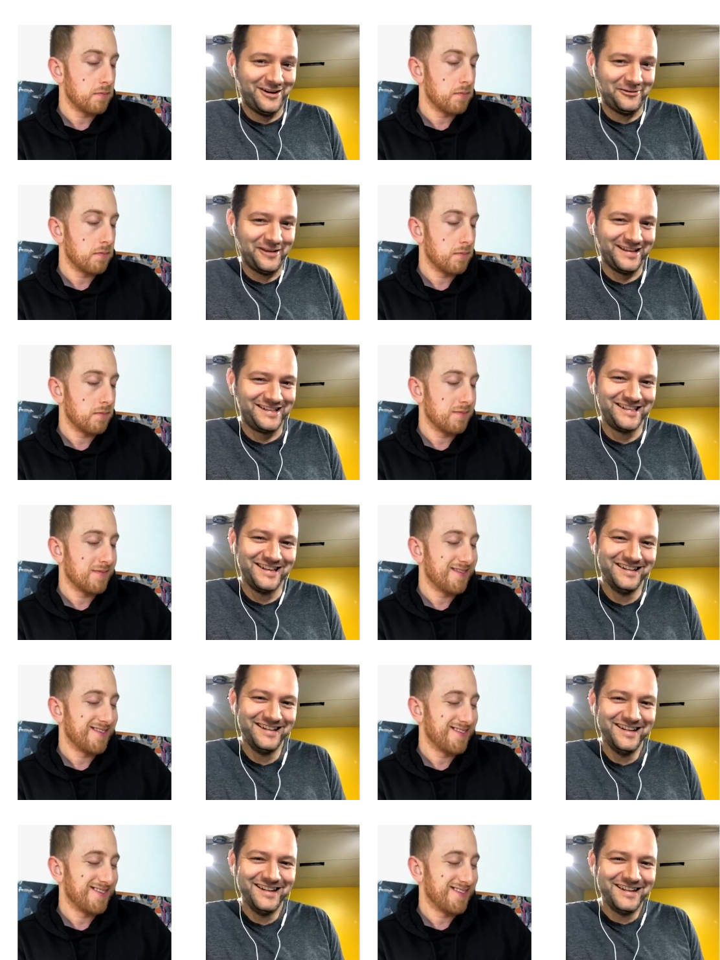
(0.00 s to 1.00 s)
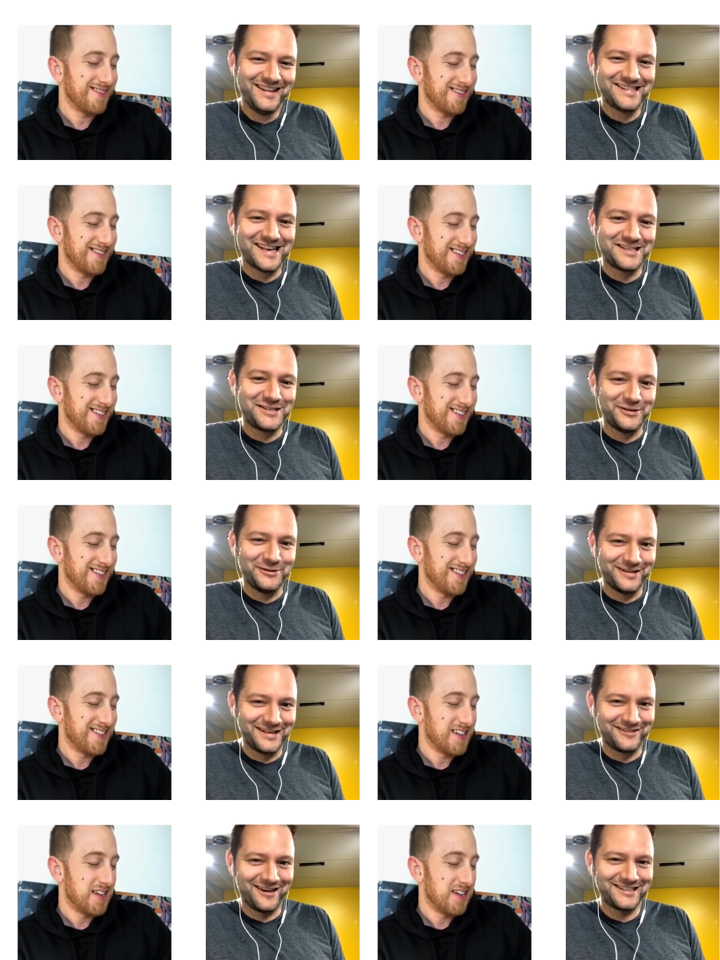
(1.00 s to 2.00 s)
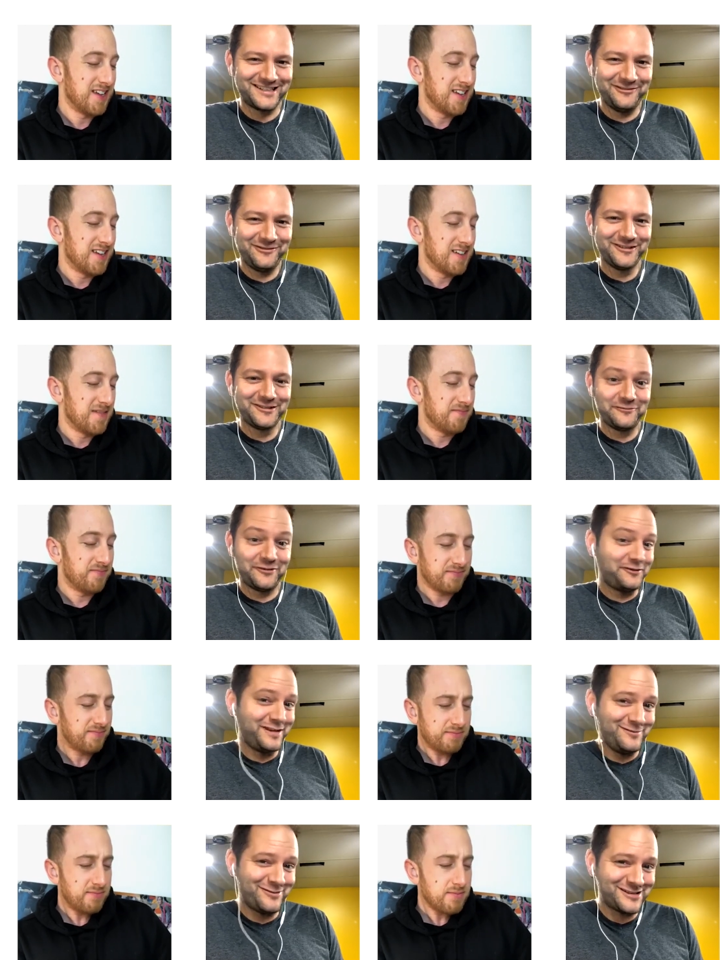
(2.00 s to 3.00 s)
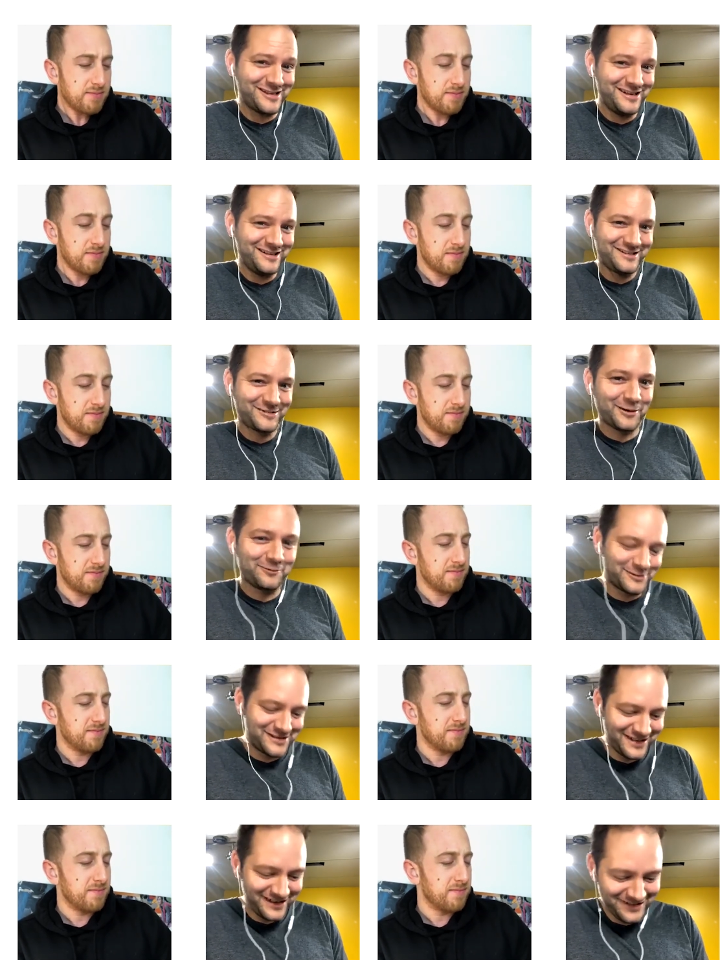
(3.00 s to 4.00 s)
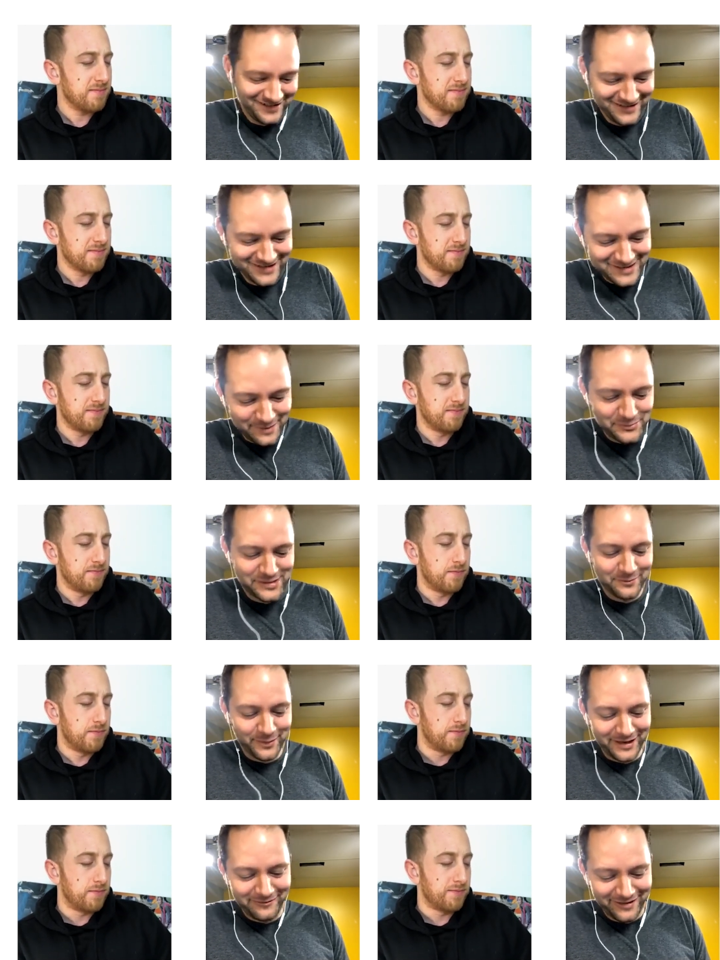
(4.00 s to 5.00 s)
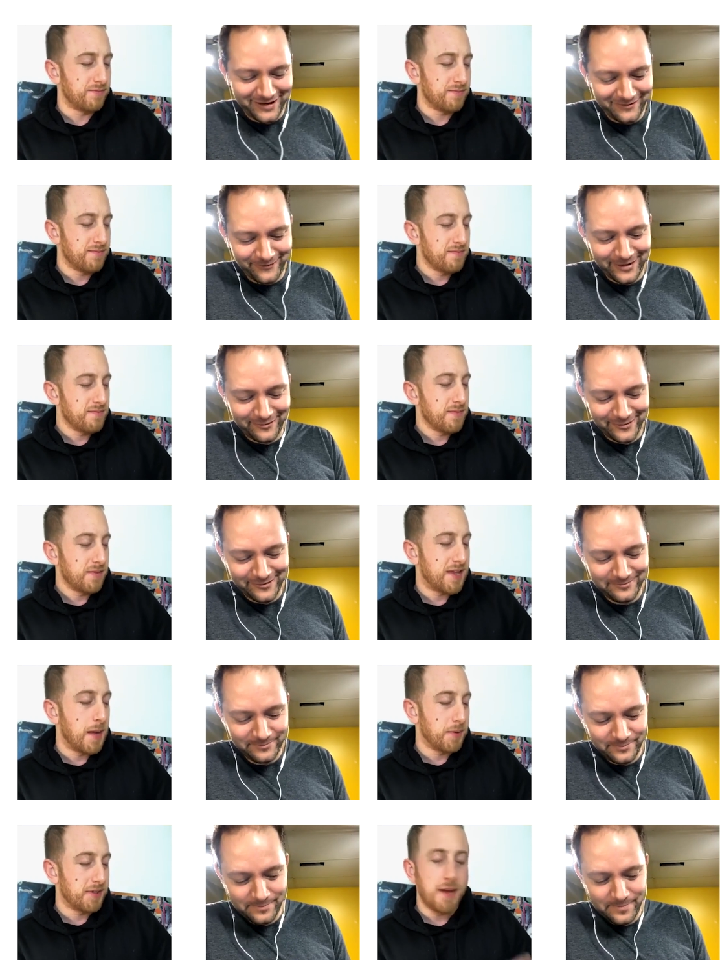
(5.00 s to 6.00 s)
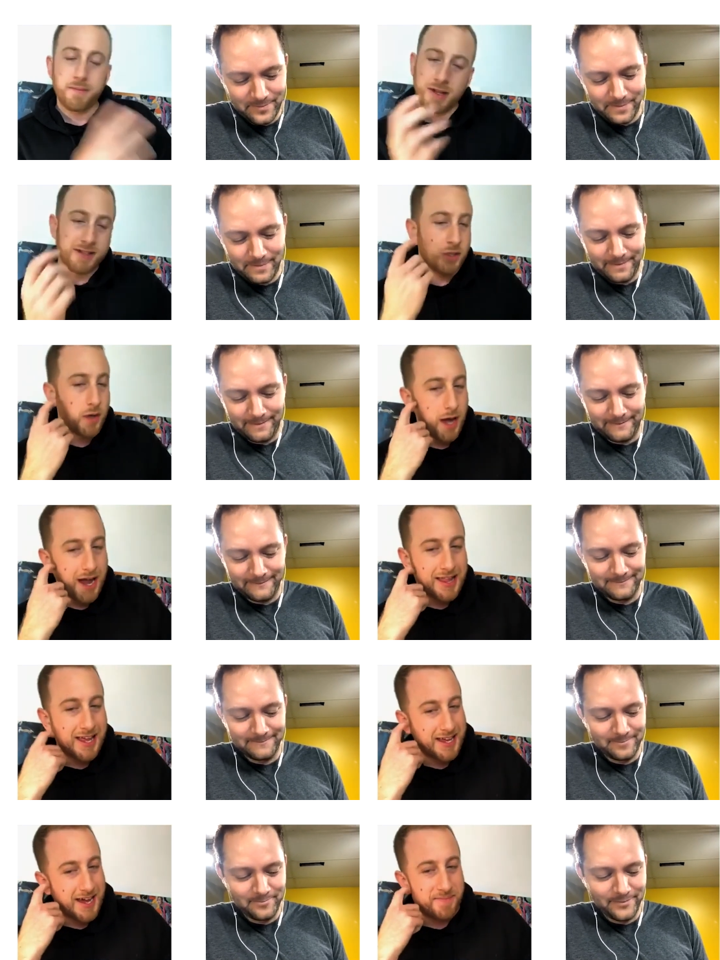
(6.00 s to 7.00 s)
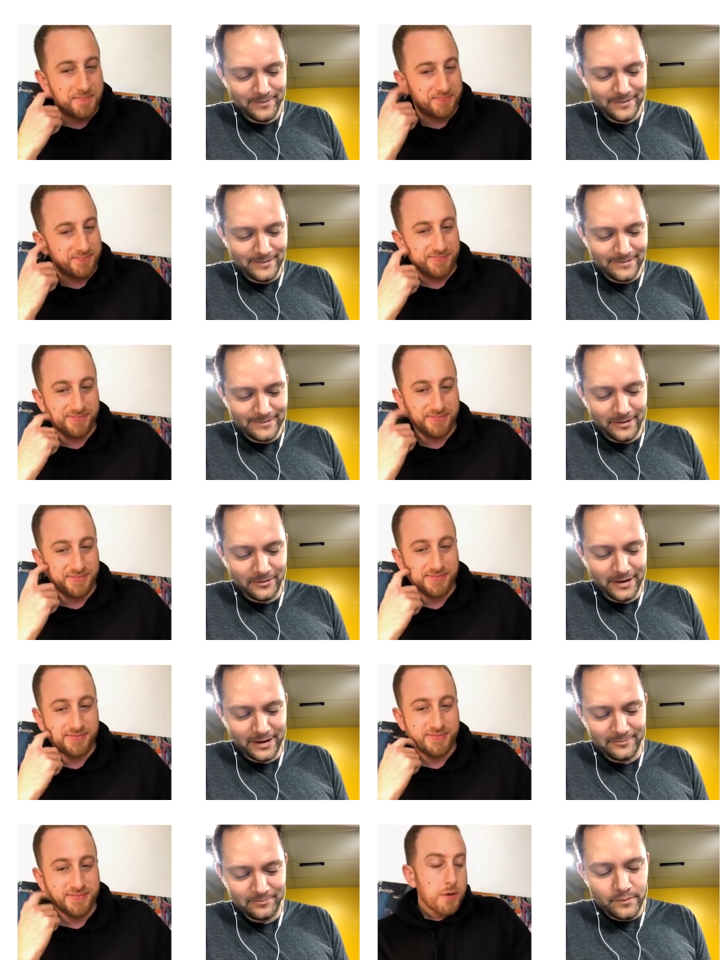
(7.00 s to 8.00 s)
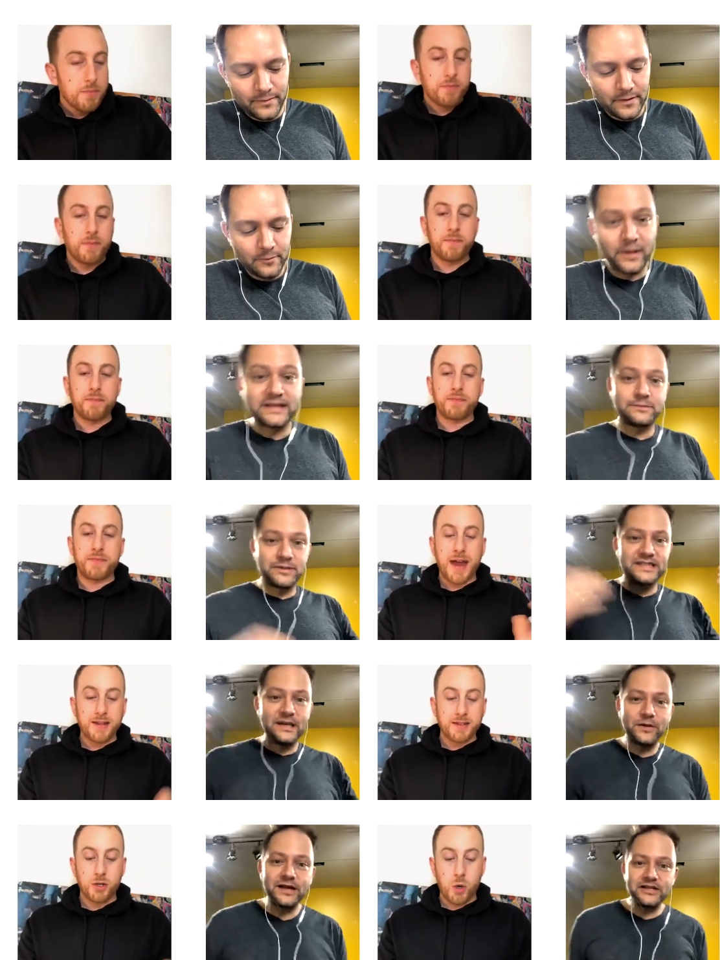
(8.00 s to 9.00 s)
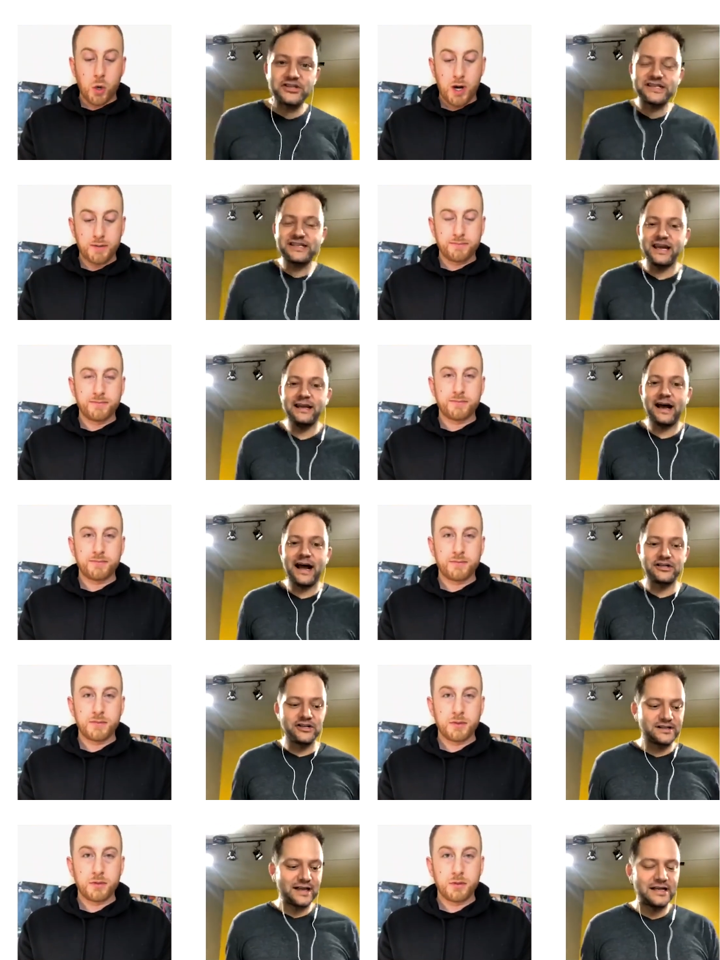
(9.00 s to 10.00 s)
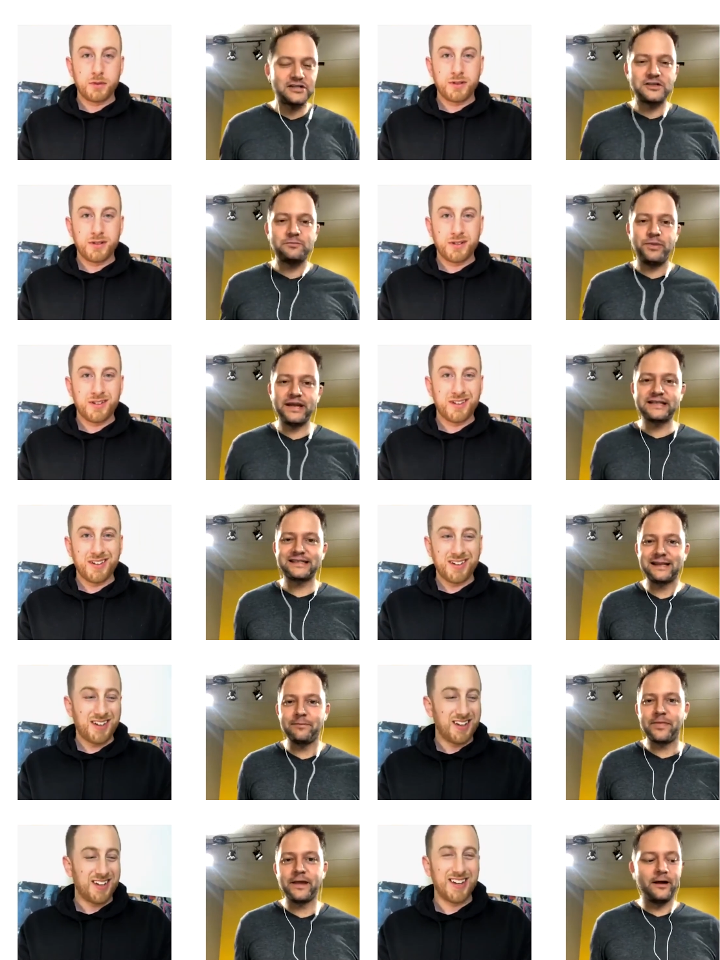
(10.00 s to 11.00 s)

Speaker 1: if that's is that too aggressive. Fifteen percent, twelve percent, ten percent body fat, whatever.
Speaker 2: Ten percent. Let's do it. I like it.
Speaker 1: Okay, but but that see what I goal. just did? I just I just picked something